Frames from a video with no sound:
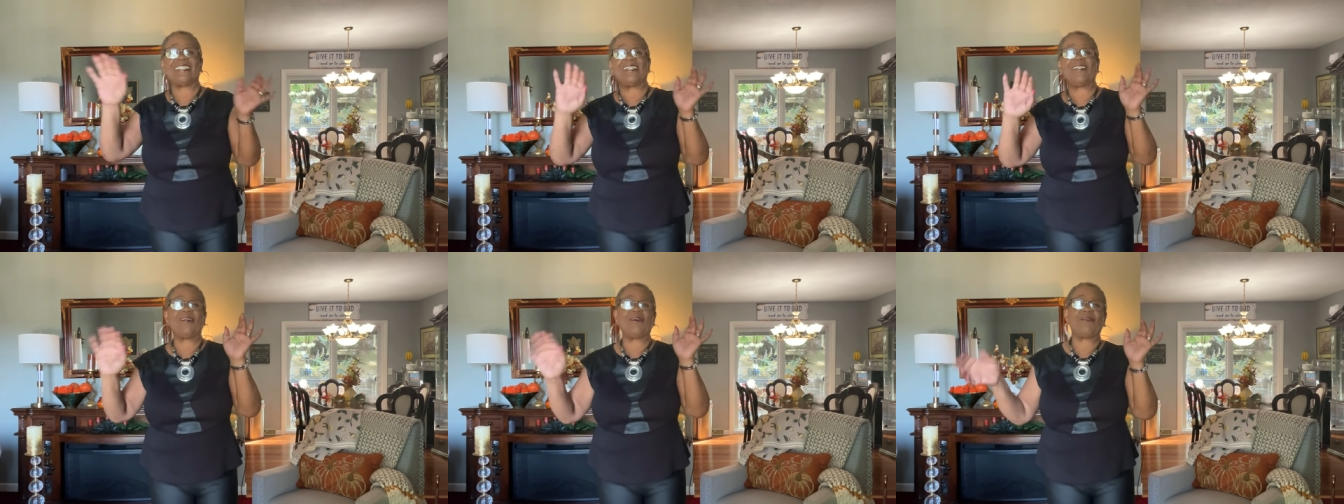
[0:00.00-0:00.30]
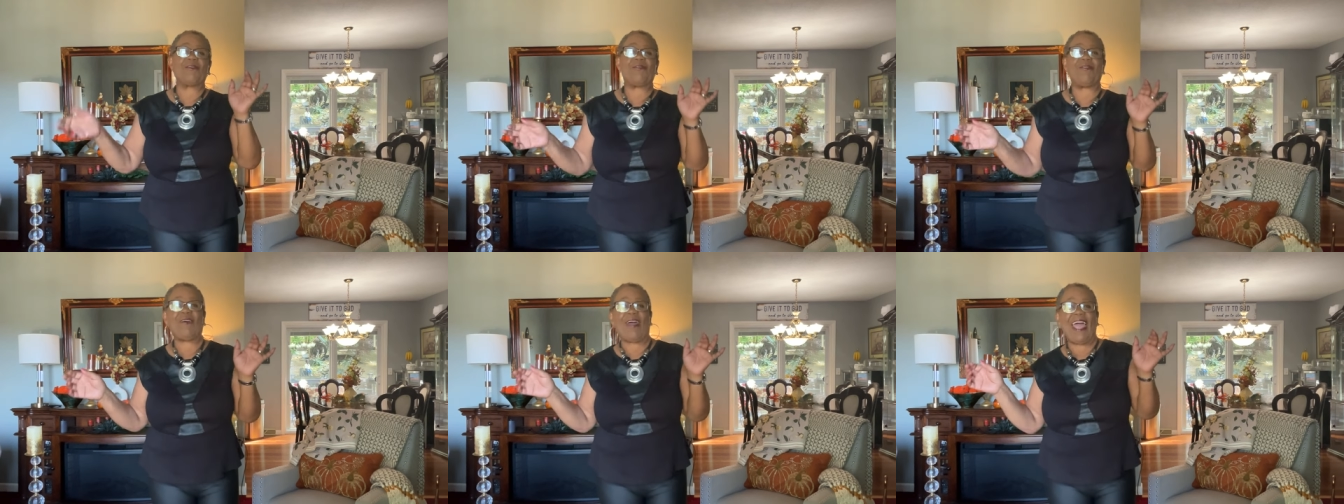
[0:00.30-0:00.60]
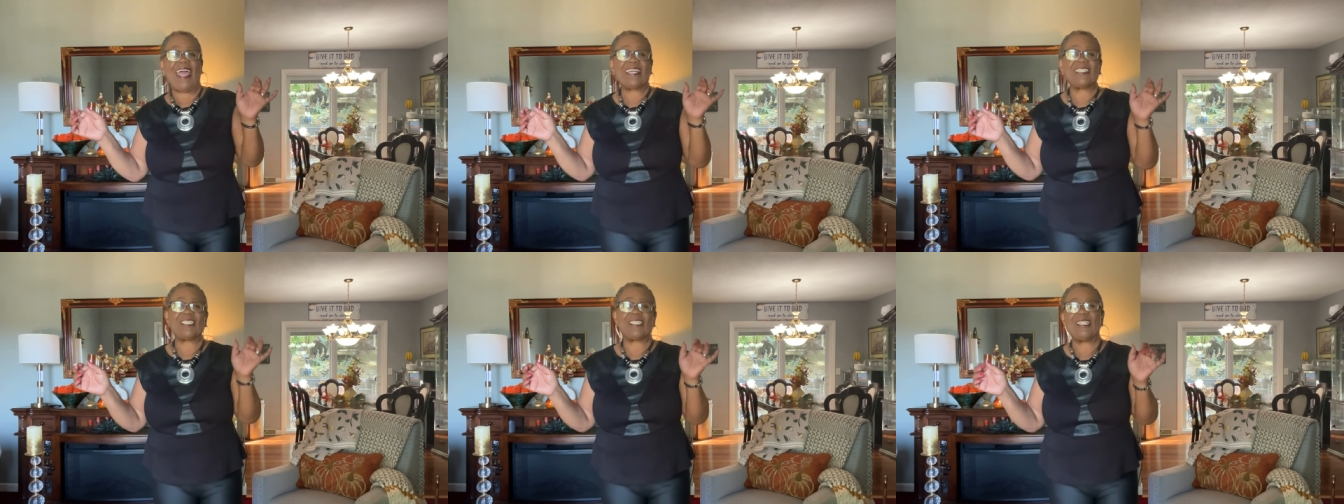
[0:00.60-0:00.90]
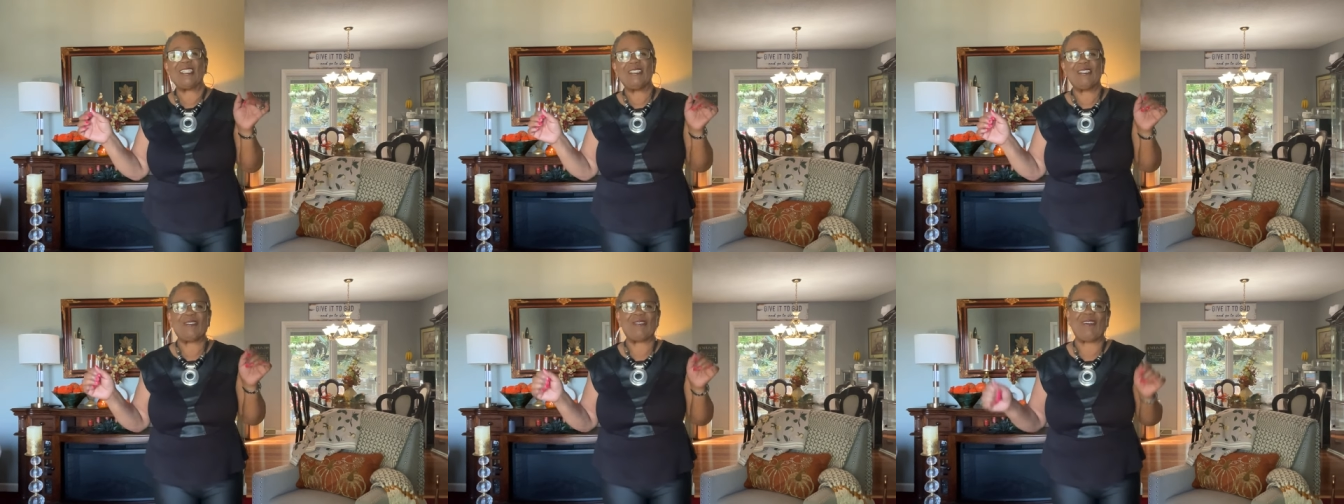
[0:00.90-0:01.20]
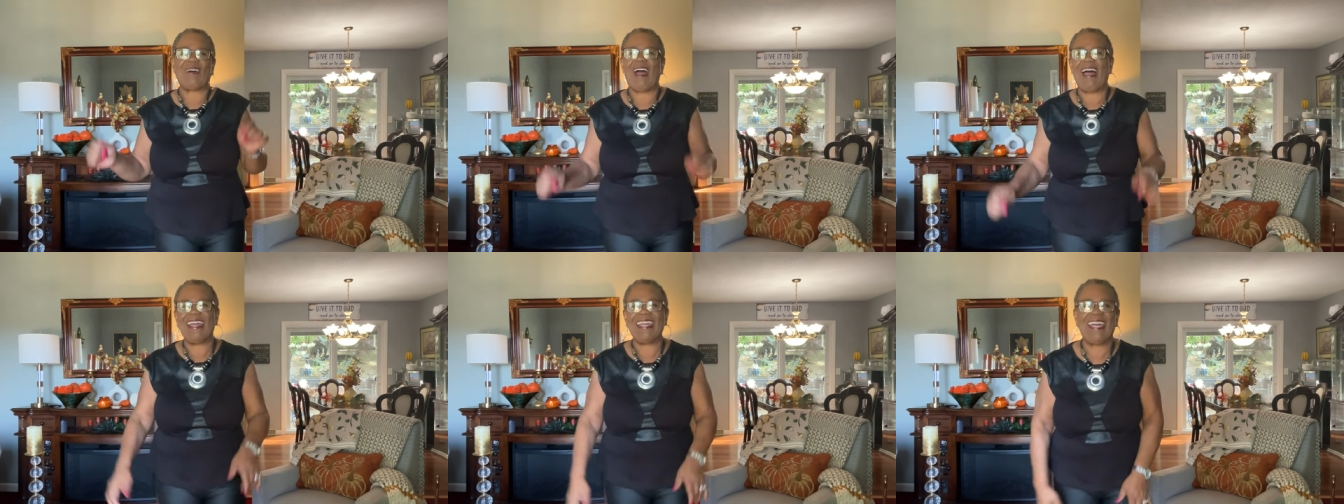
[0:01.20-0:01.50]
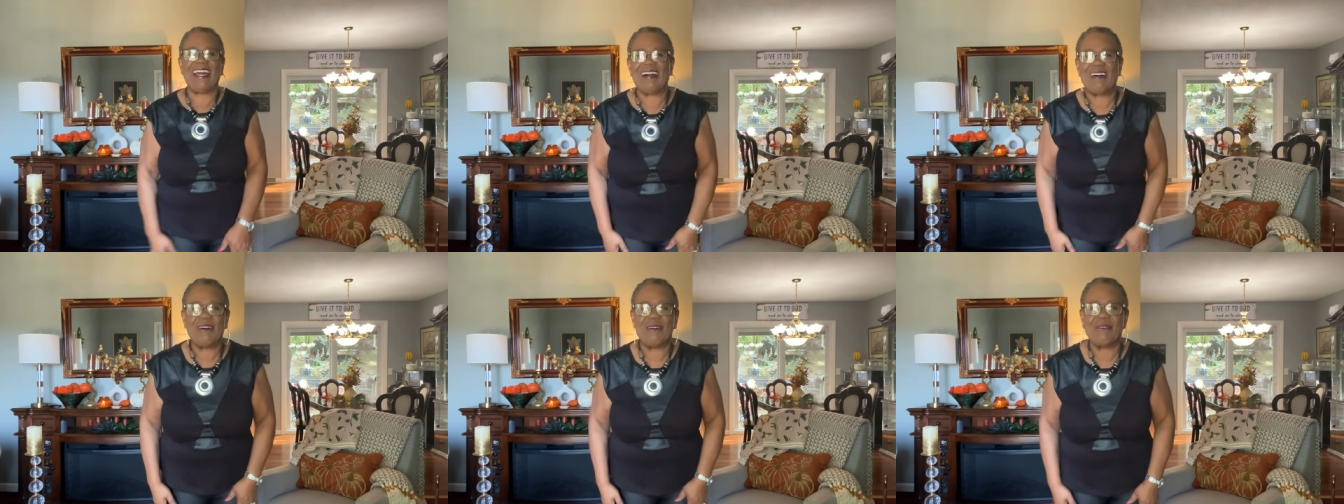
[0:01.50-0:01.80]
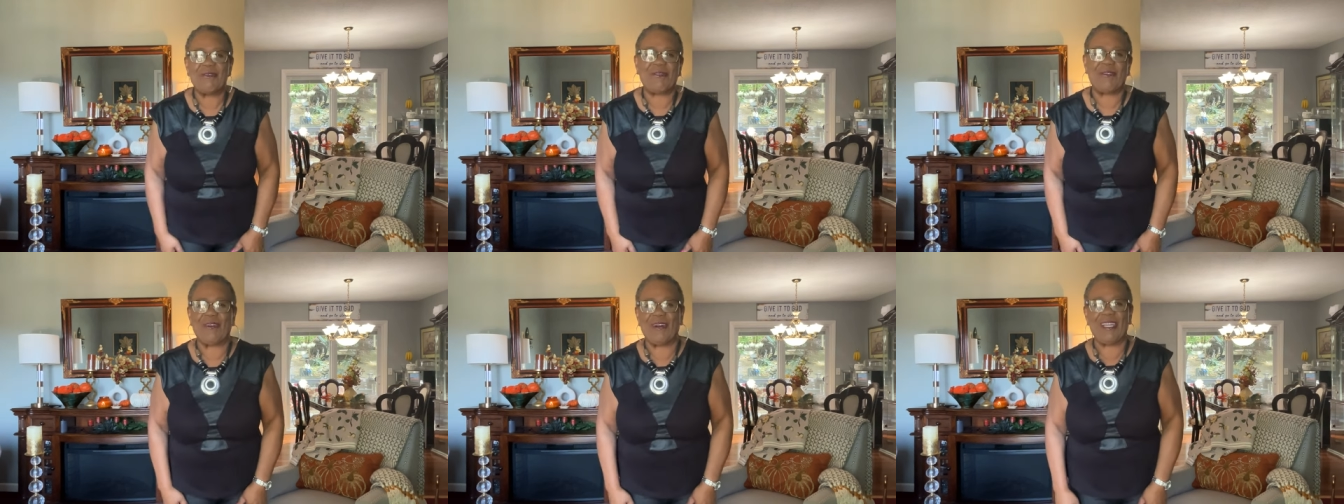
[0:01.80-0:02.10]
little fashion try on
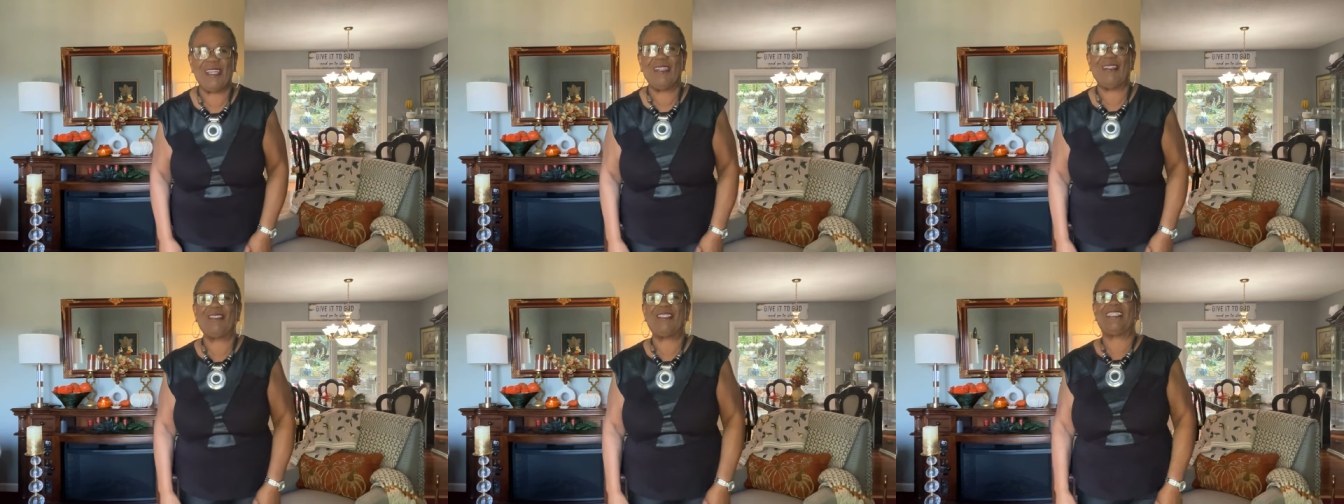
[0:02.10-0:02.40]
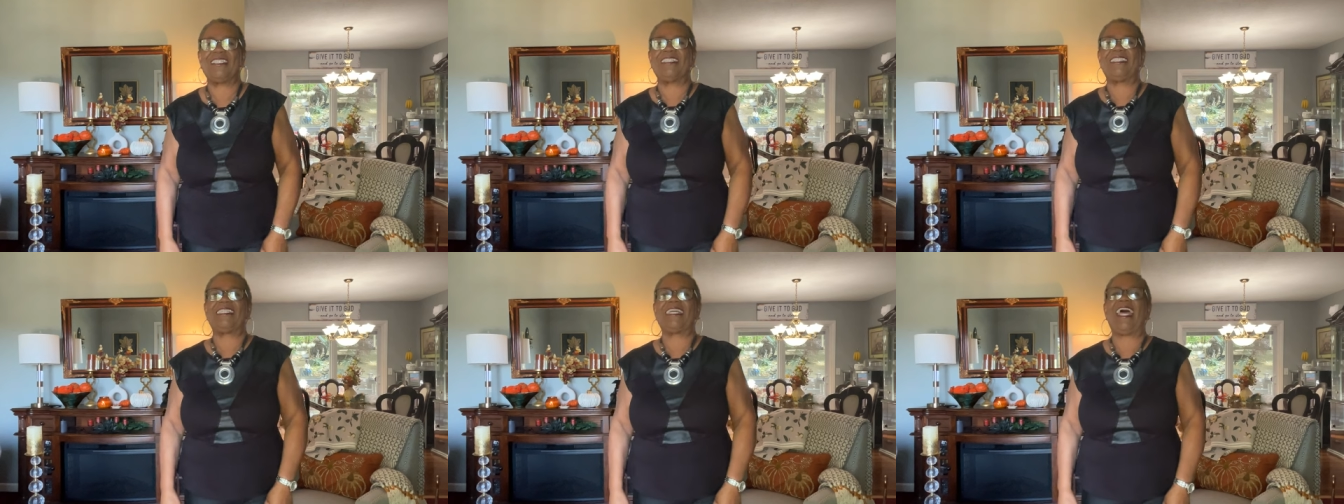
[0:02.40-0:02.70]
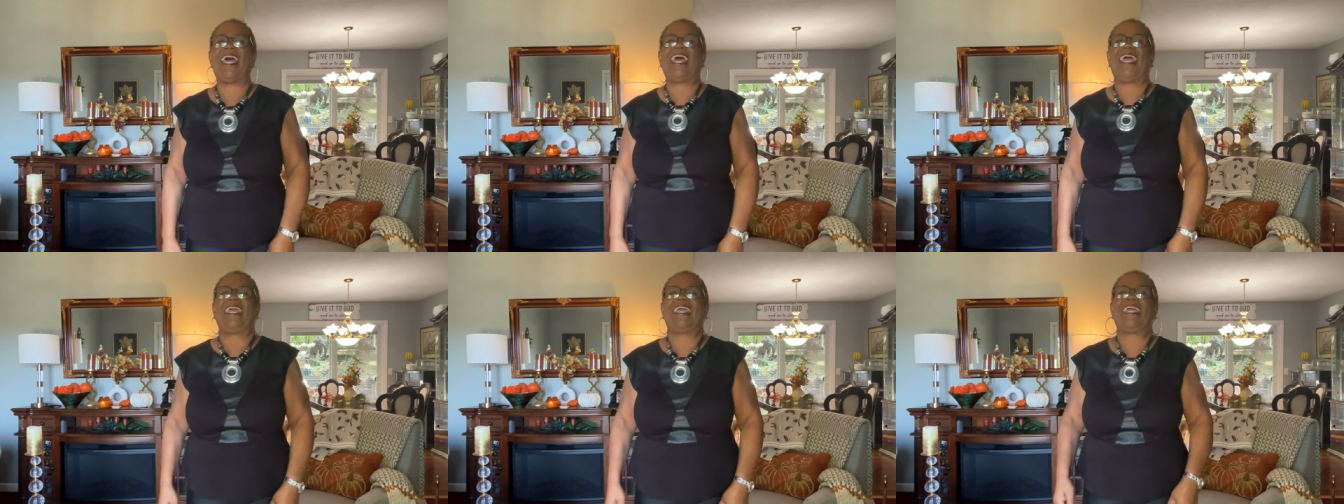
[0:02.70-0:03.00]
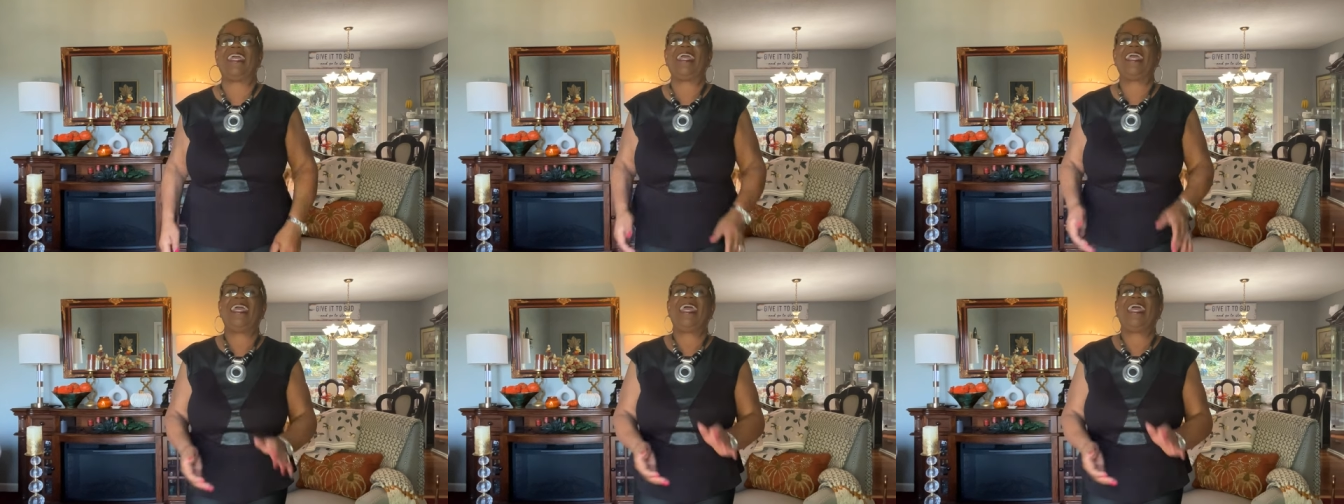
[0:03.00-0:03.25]
for you today.